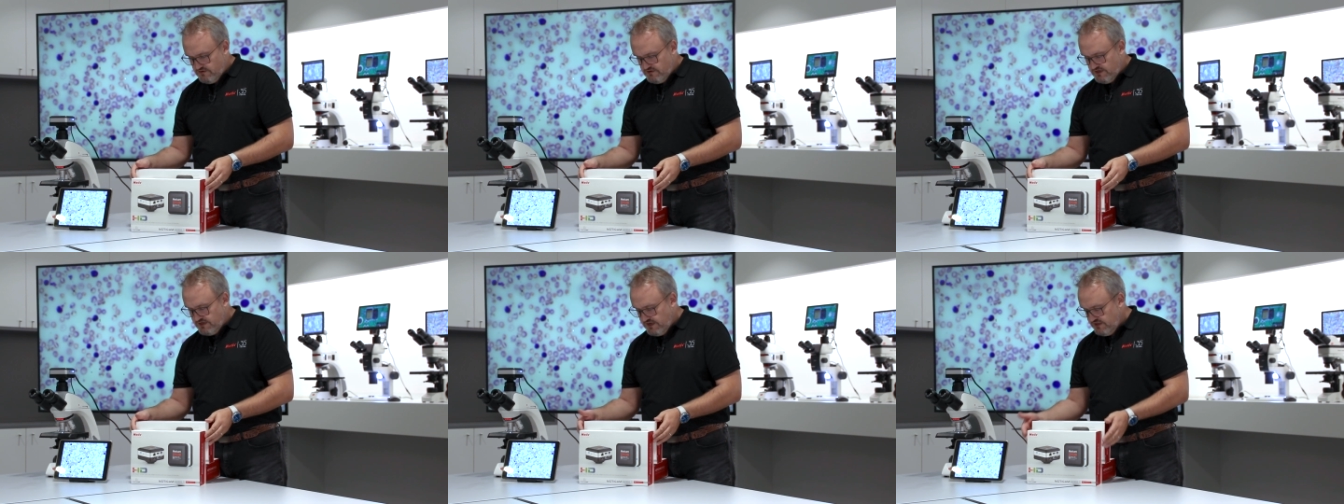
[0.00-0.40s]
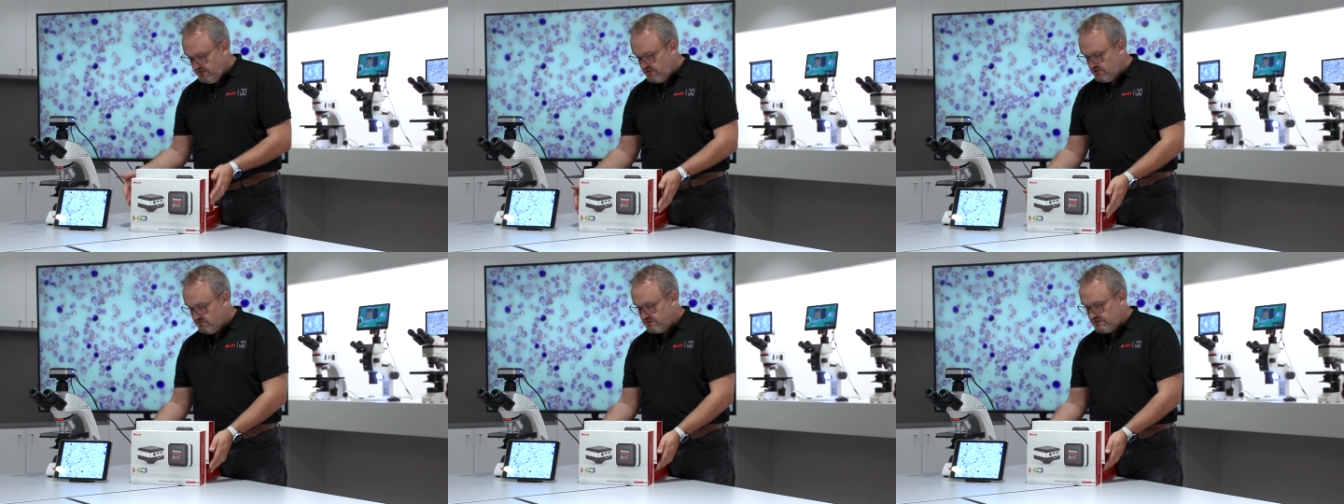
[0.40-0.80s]
an end
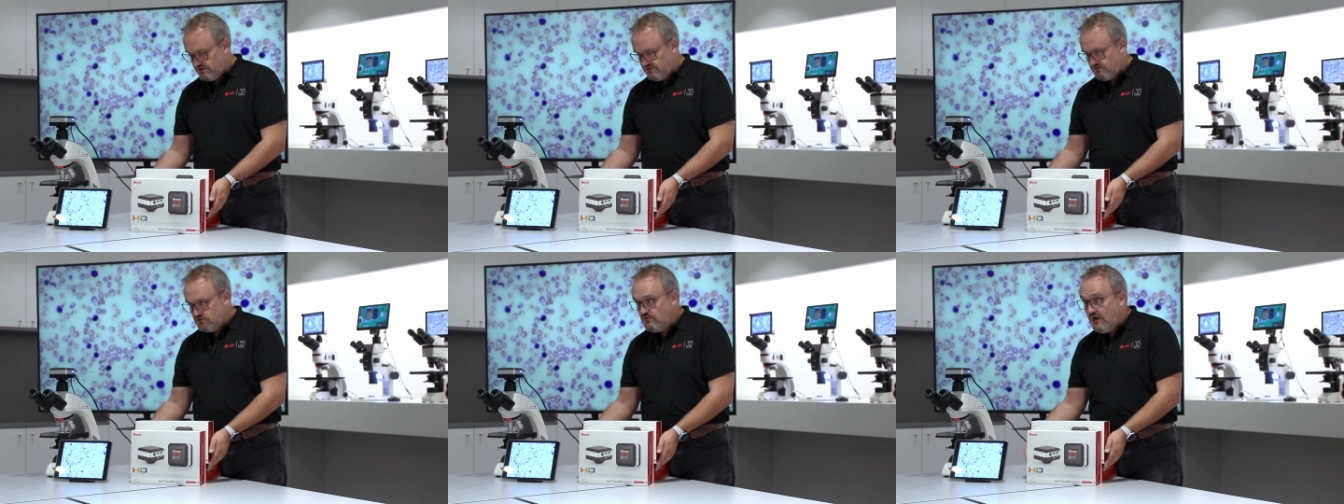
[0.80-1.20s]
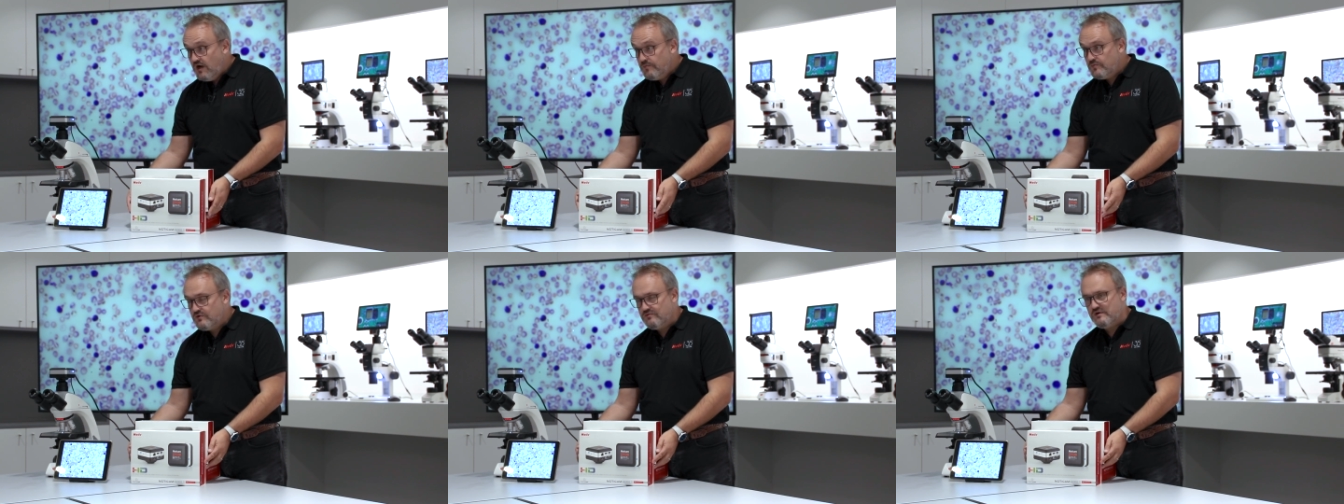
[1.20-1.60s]
user to
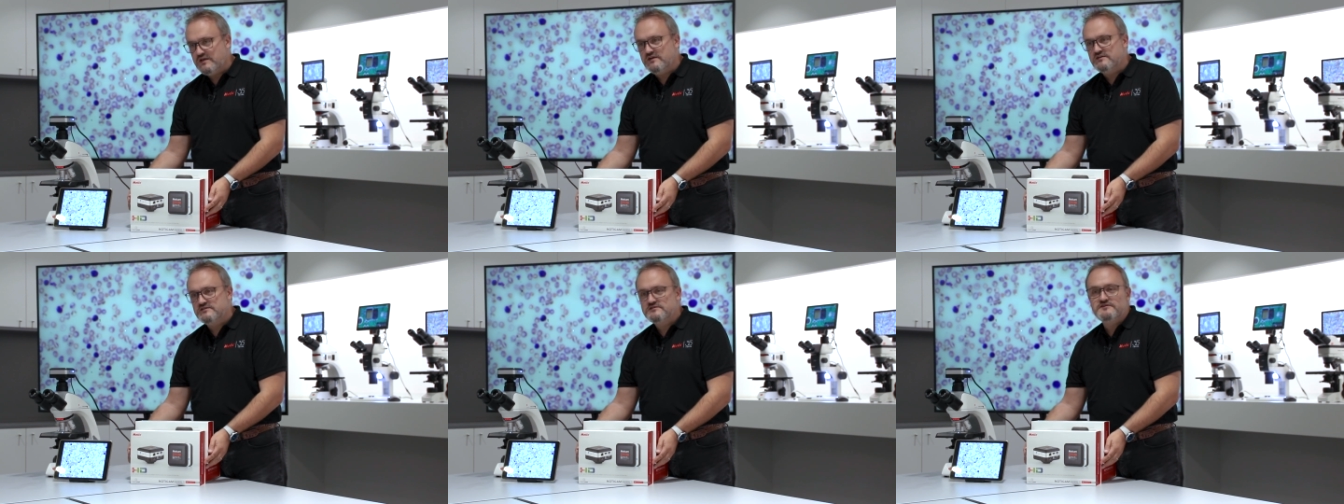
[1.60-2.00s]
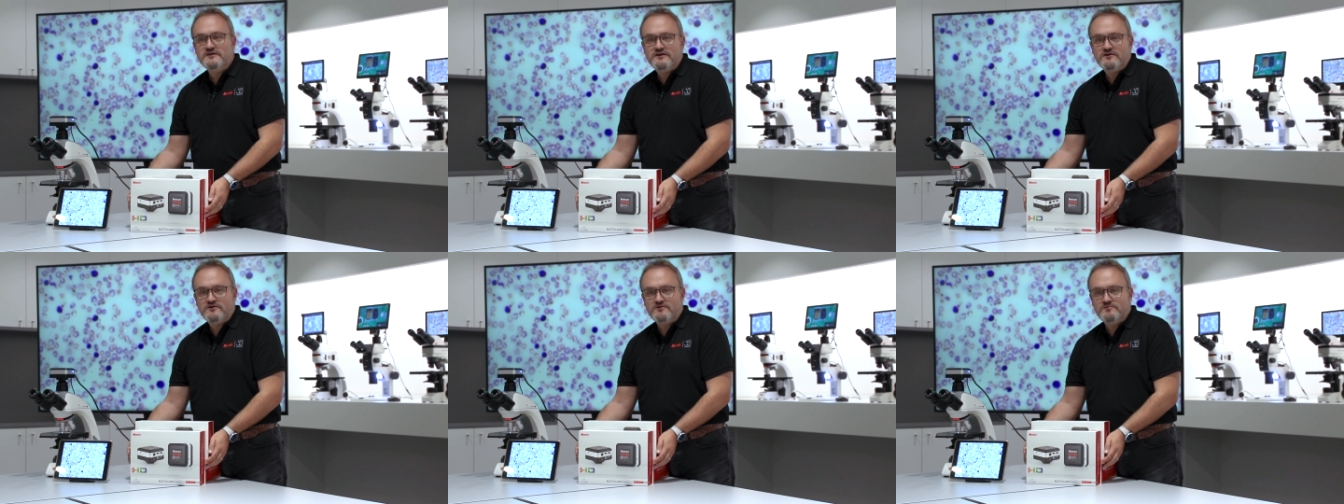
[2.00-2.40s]
upgrade
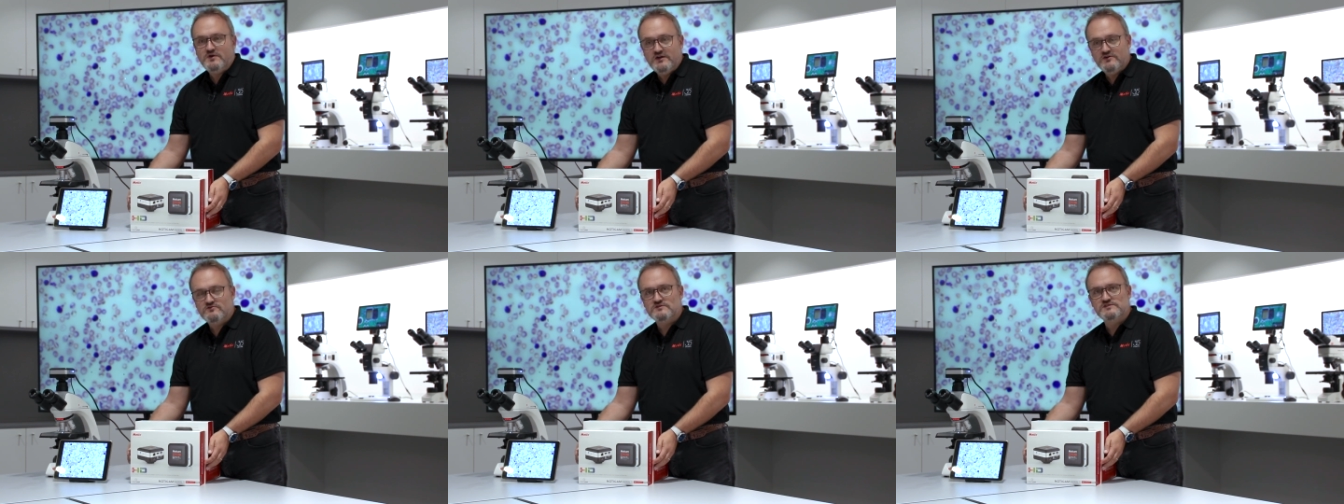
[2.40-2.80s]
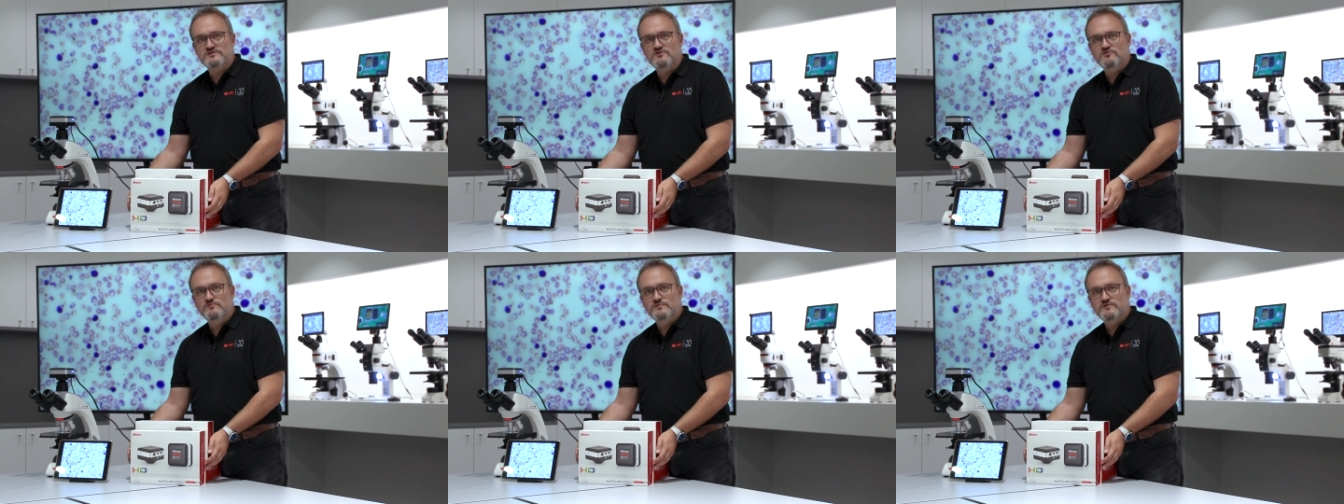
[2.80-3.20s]
their
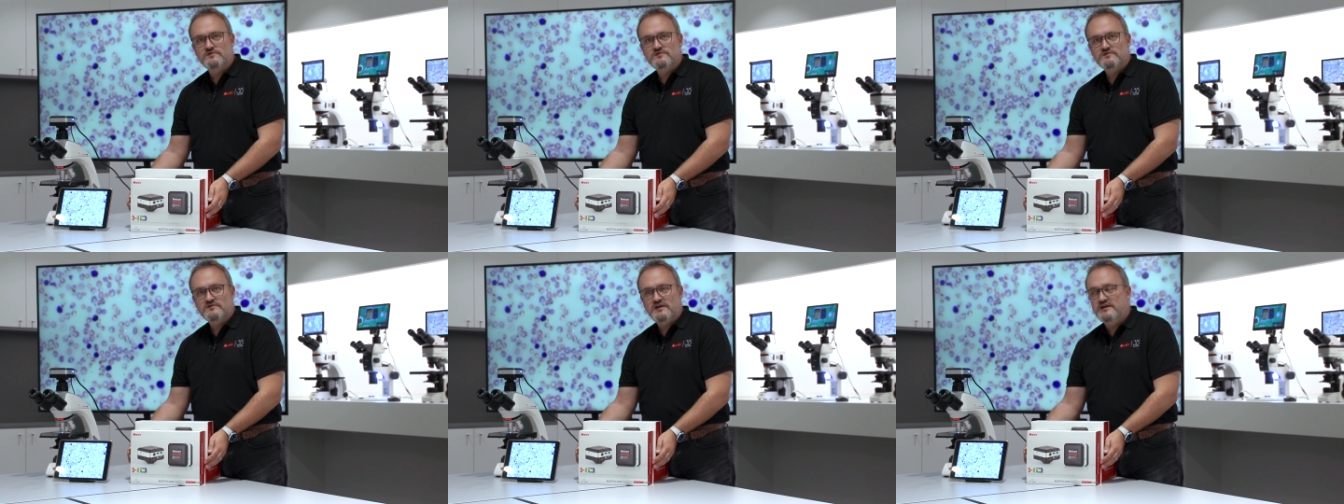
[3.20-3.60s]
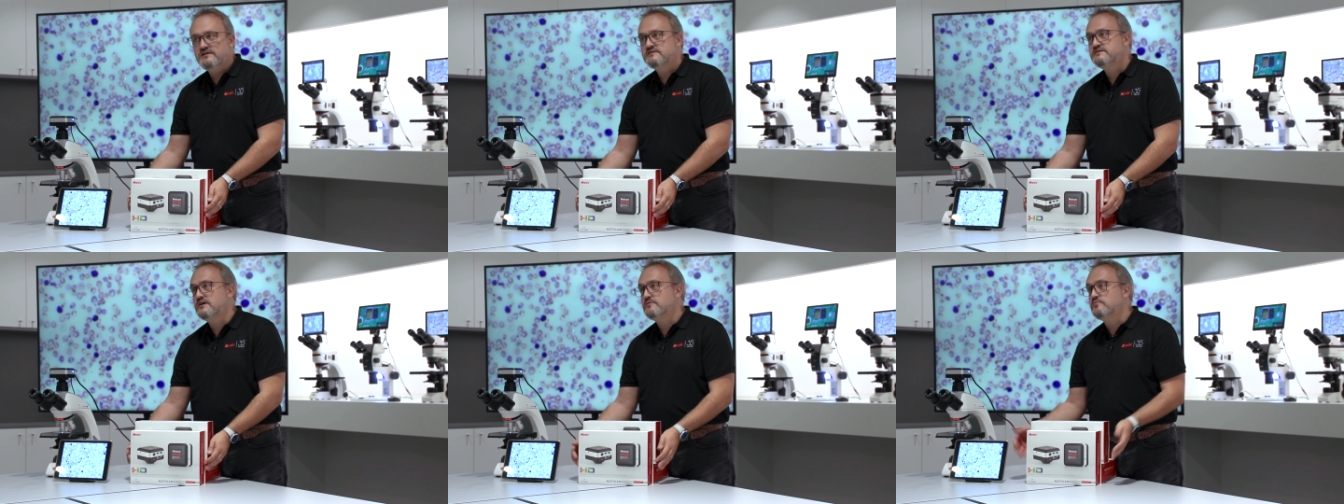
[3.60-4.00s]
microscope,
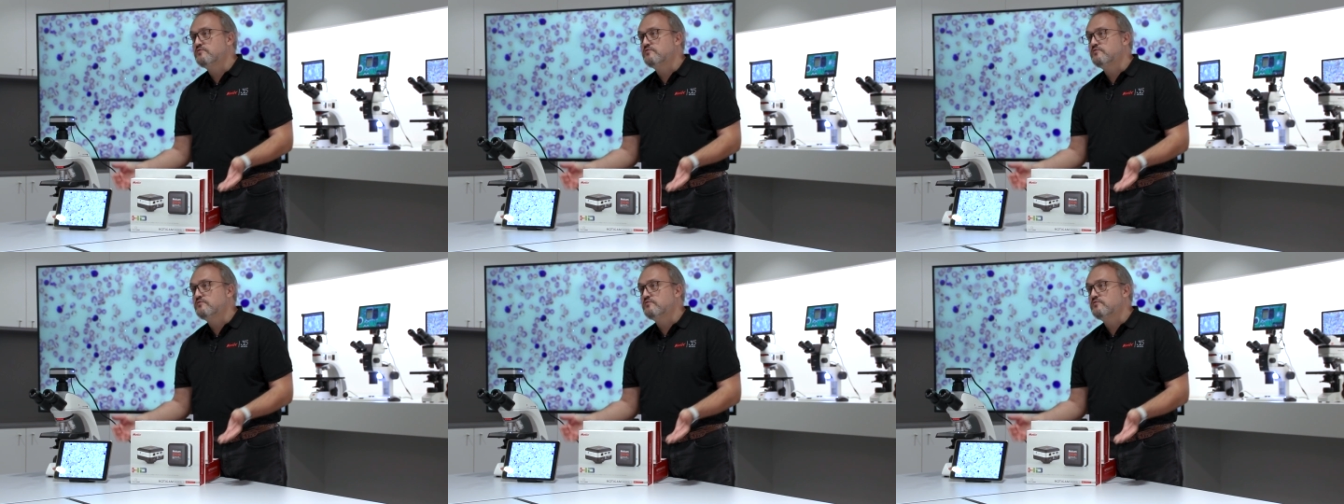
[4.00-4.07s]
any type